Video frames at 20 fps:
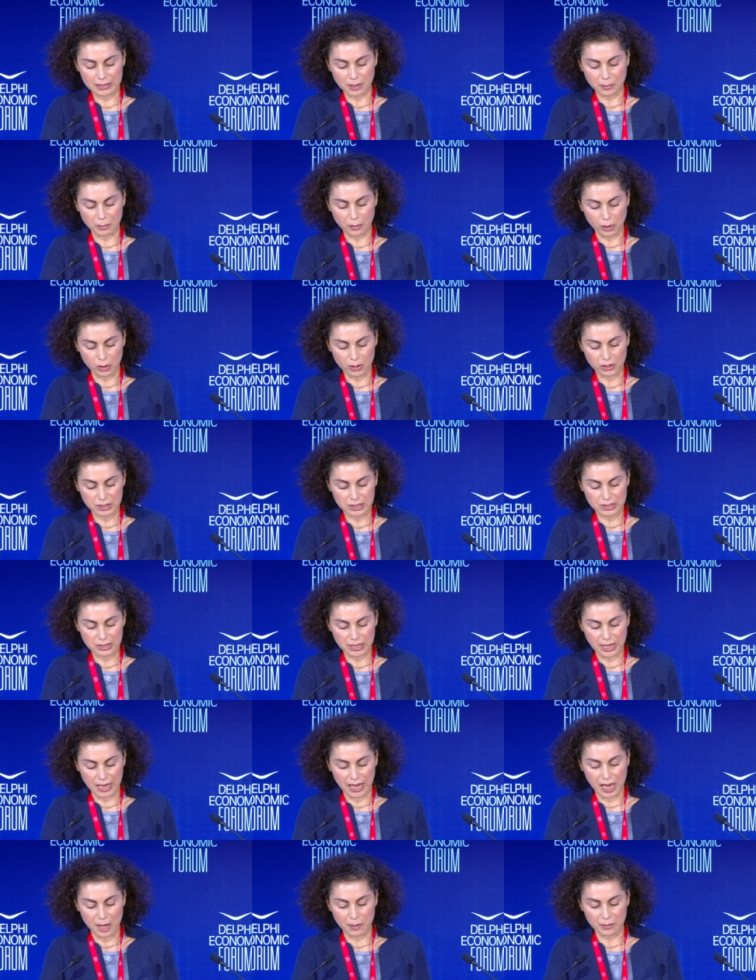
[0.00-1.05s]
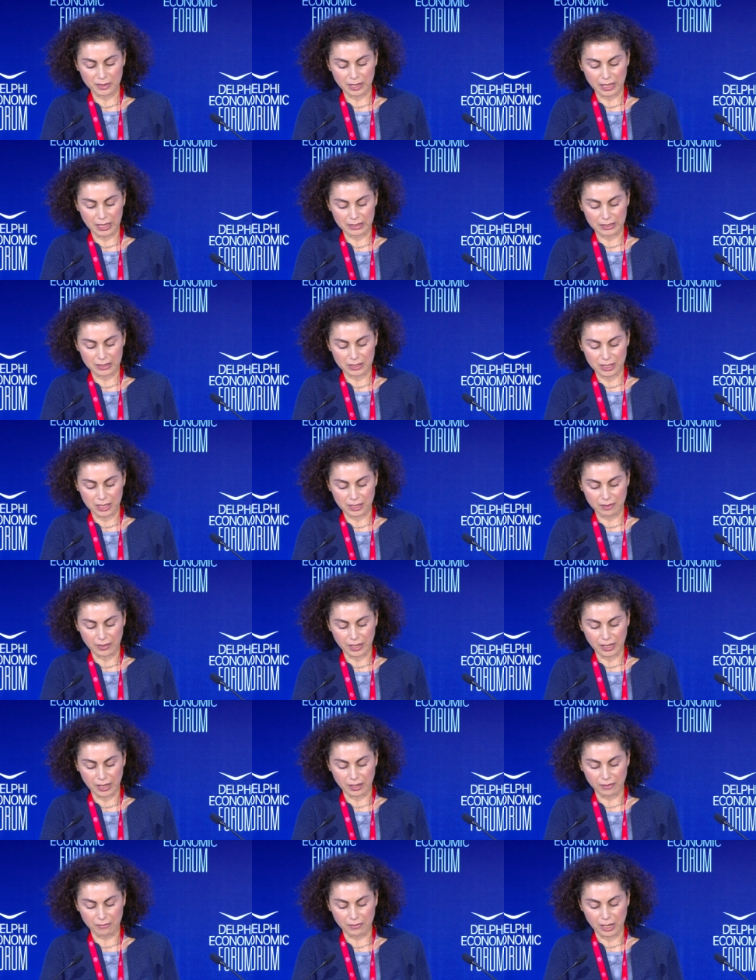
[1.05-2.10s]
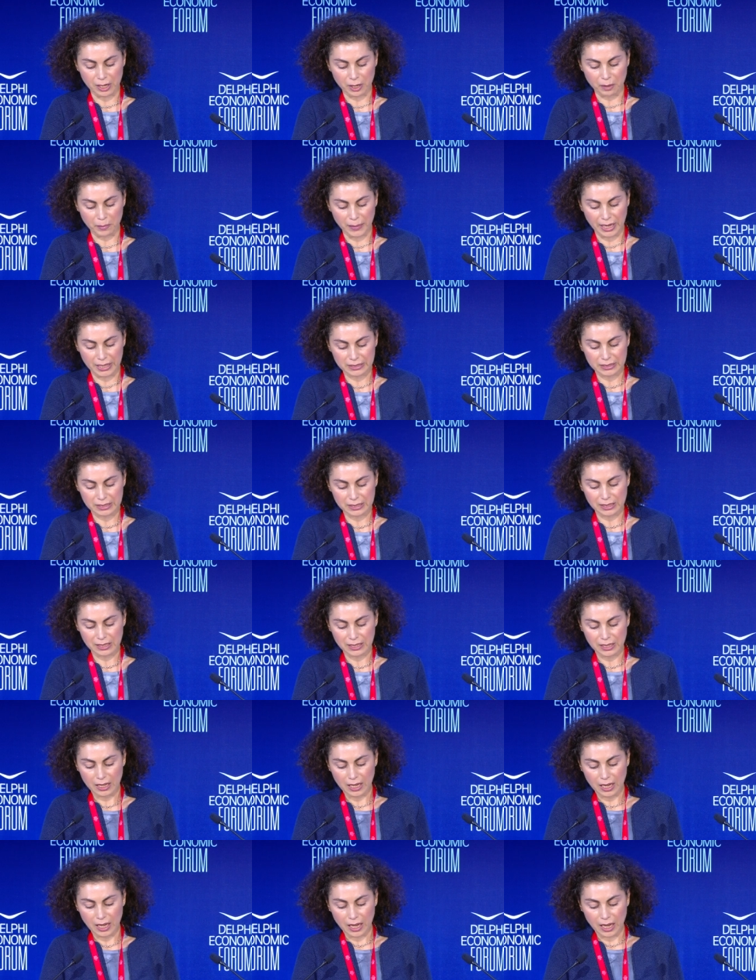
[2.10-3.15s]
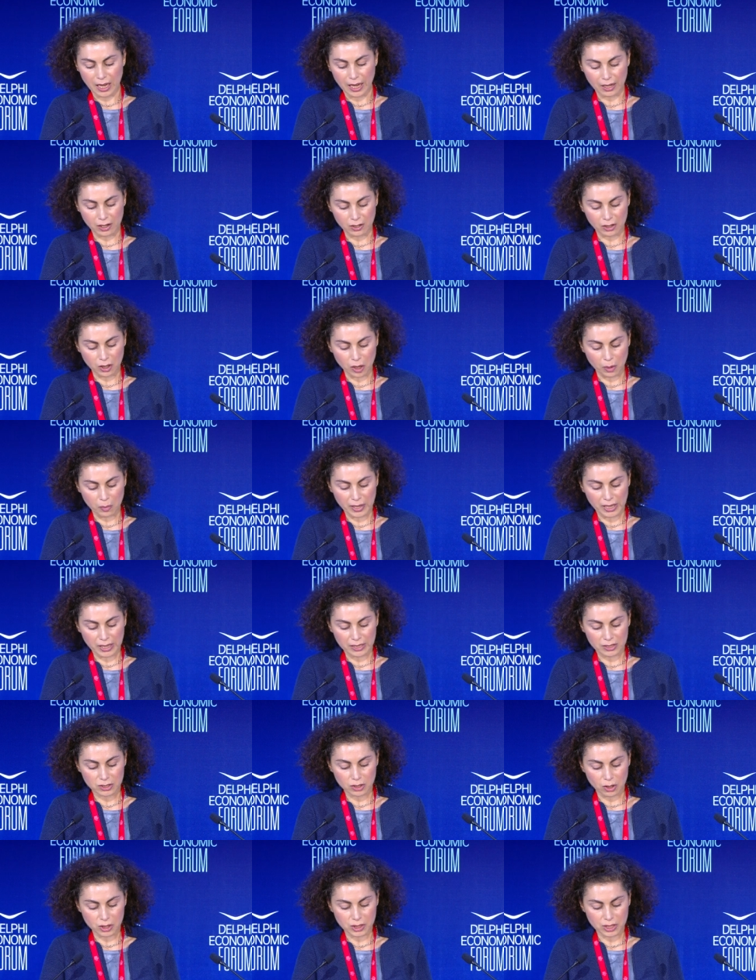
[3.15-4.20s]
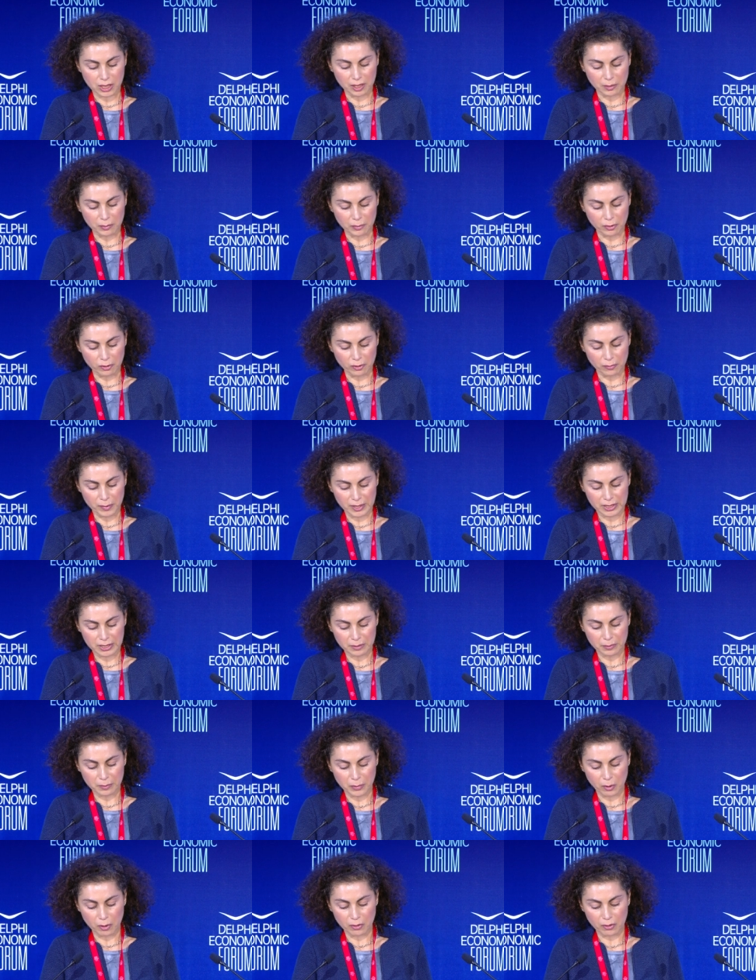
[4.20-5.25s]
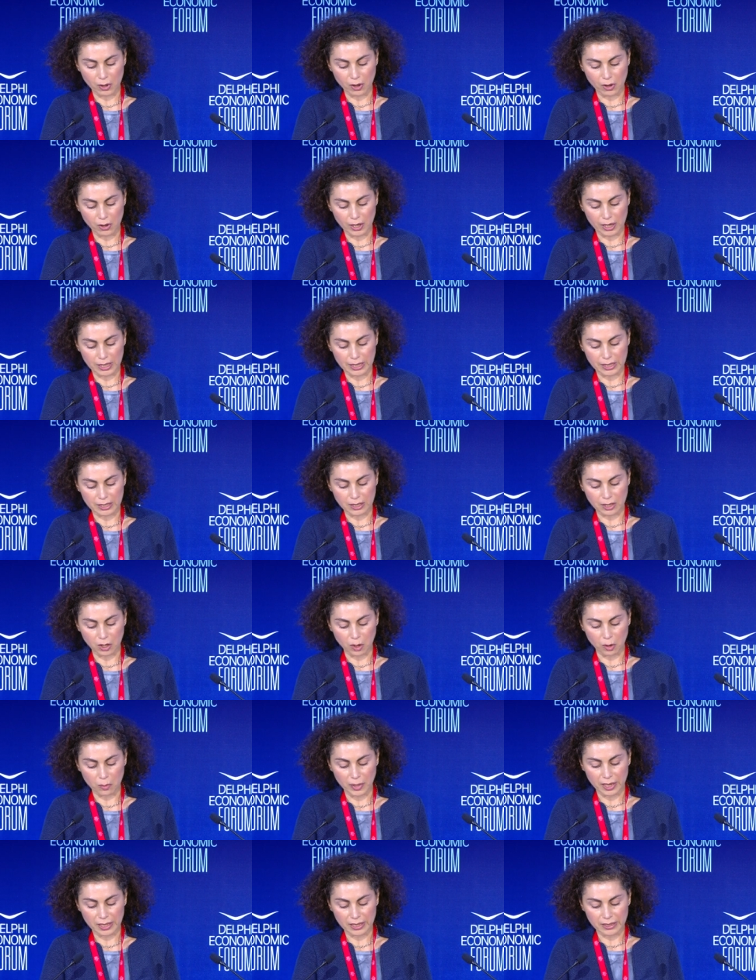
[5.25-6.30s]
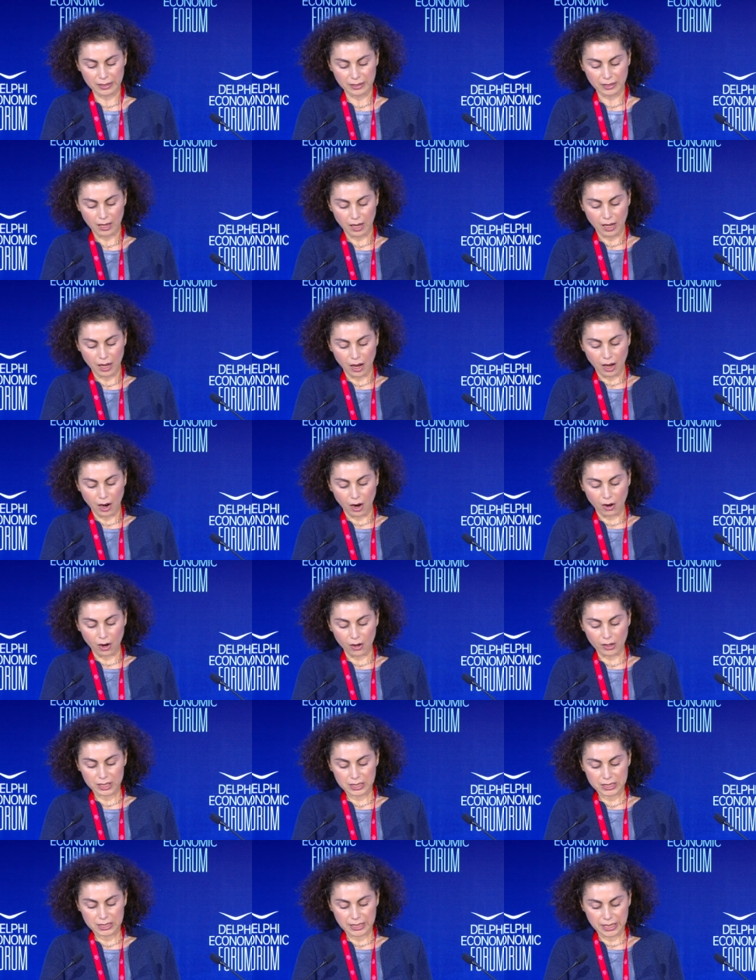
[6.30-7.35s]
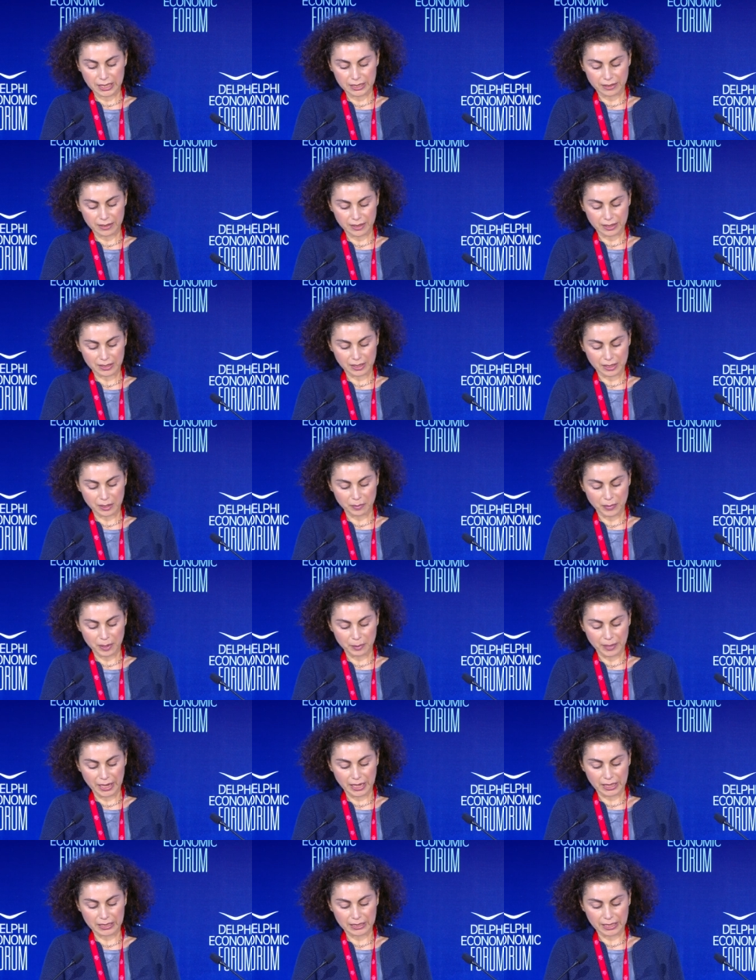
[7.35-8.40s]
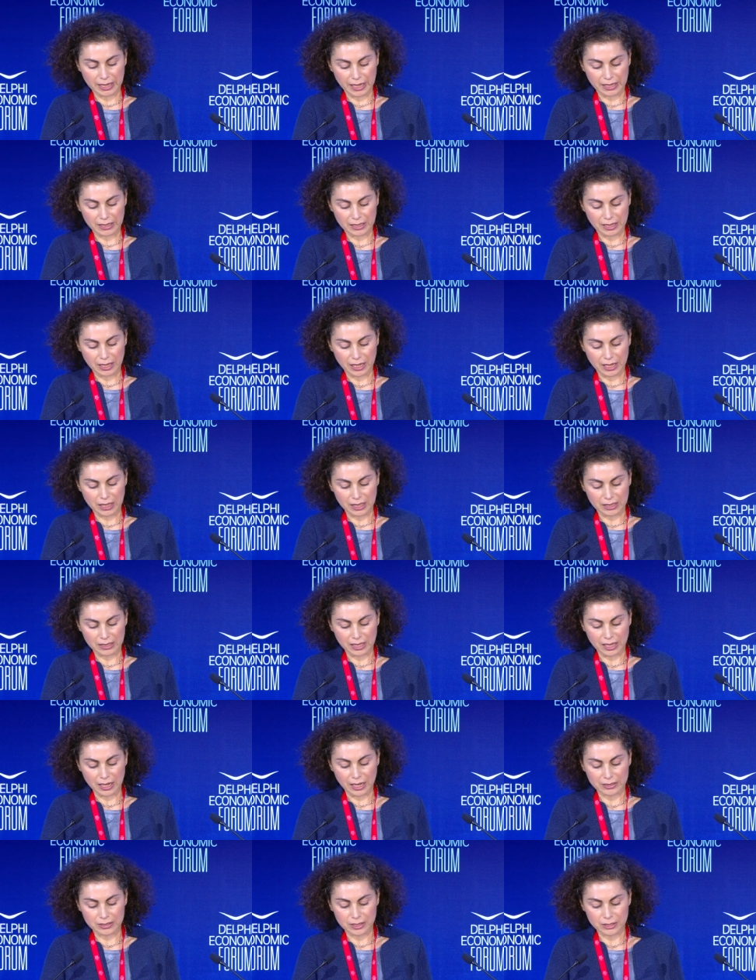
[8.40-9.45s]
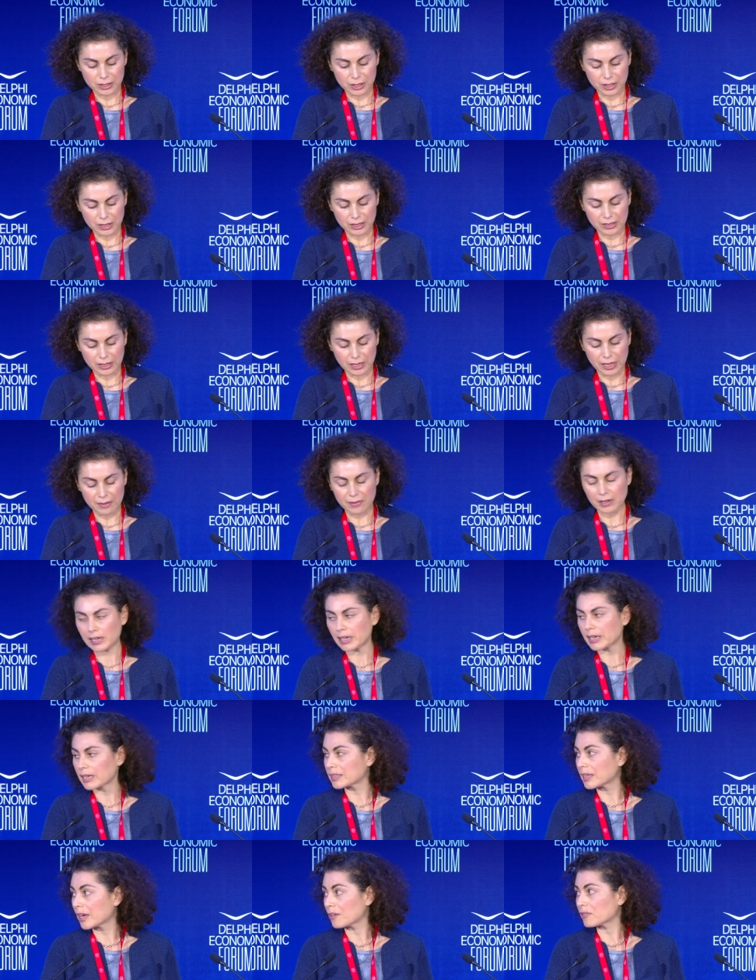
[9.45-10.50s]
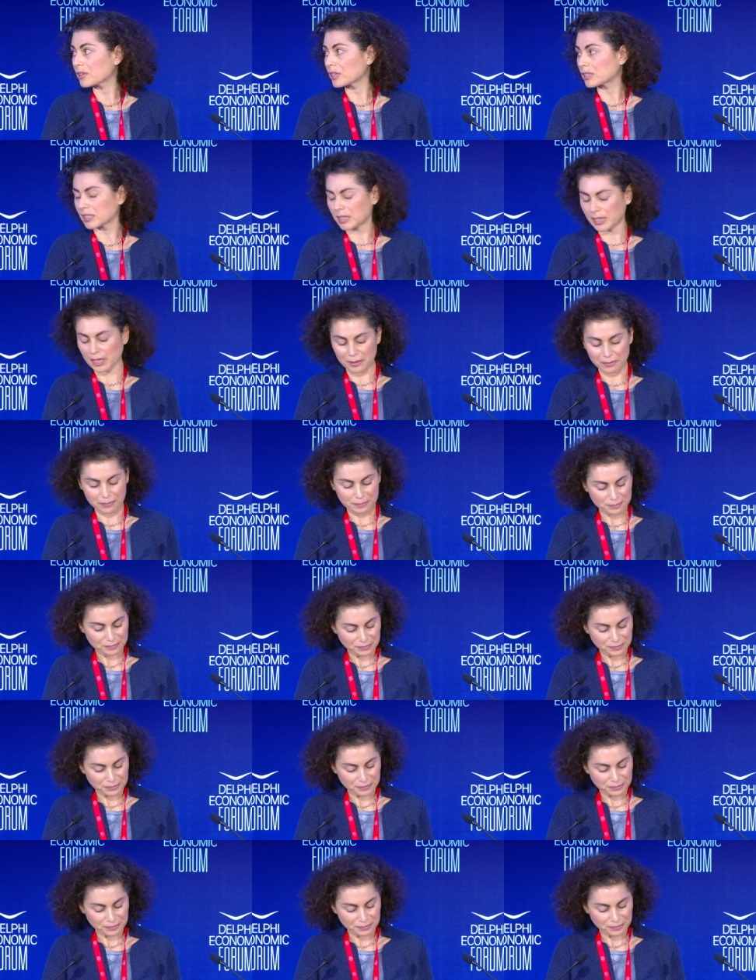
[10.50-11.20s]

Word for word: is a process aimed at achieving environmental, economic and social improvement, both locally and globally, or a state that can be maintained at a certain level indefinitely.